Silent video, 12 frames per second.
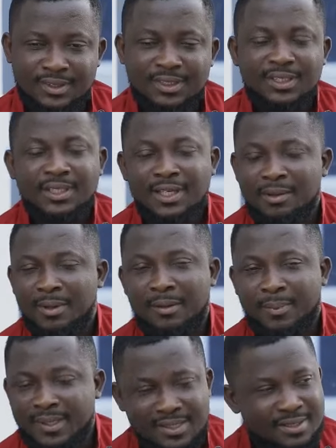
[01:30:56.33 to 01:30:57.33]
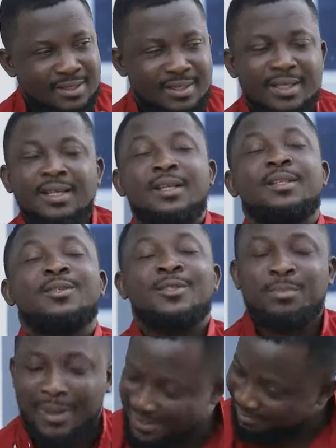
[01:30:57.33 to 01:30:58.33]
See, my prince,
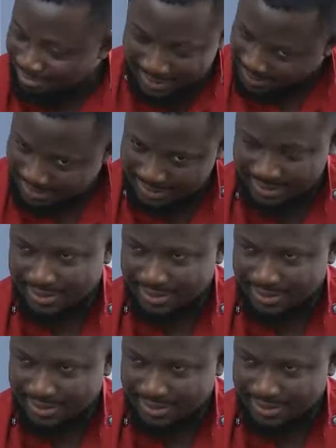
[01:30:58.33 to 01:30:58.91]
just believe me.